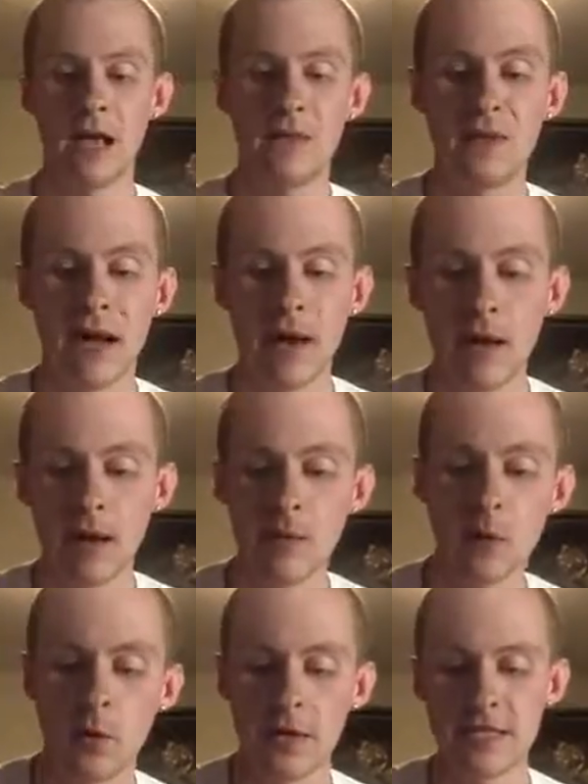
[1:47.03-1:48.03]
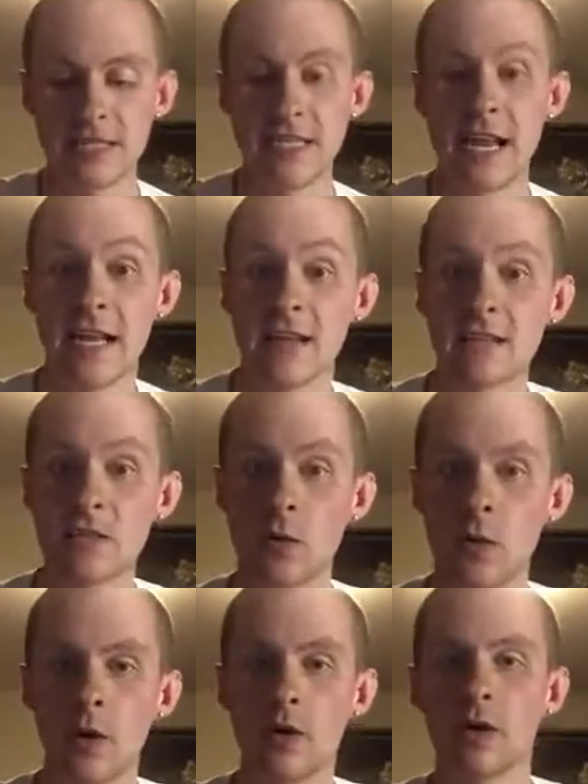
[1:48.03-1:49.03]
Now I'm going to take this
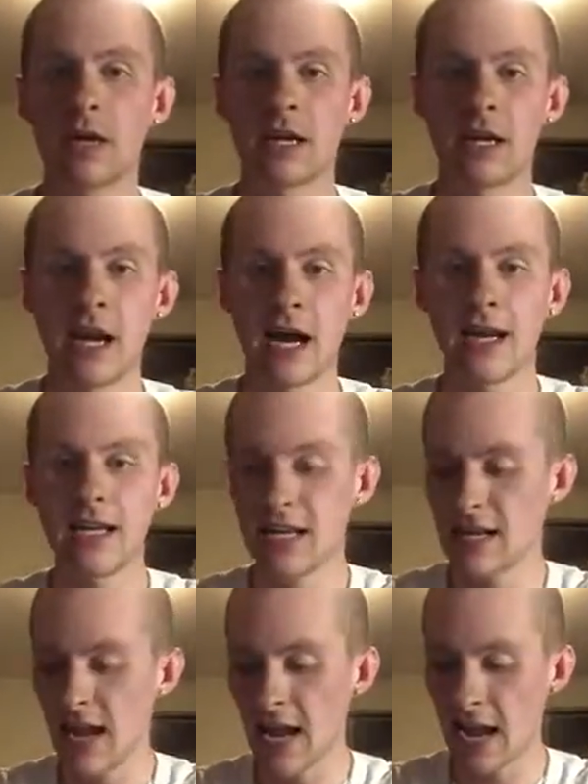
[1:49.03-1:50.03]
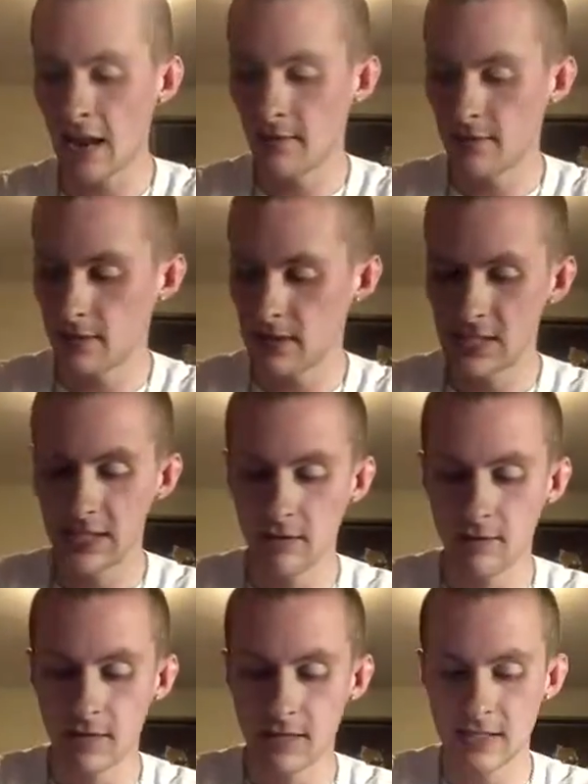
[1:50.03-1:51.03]
quarter and cut it in half to
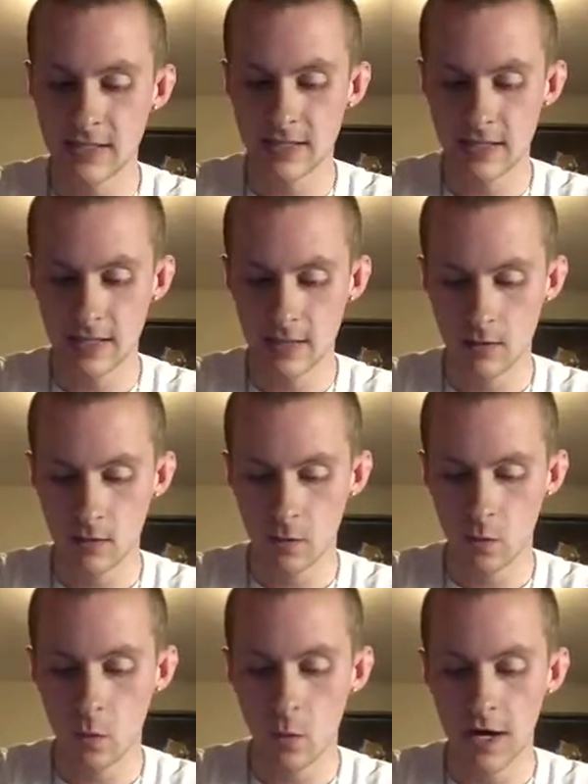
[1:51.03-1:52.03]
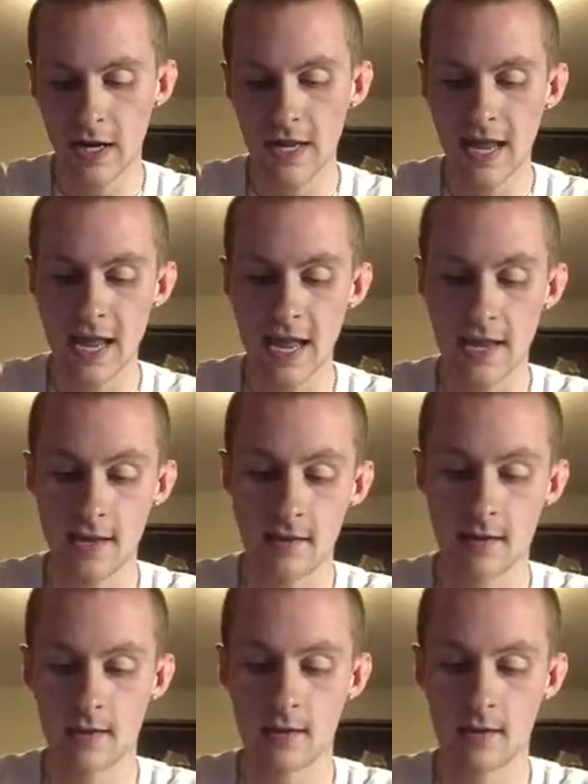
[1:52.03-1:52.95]
give us 1/8.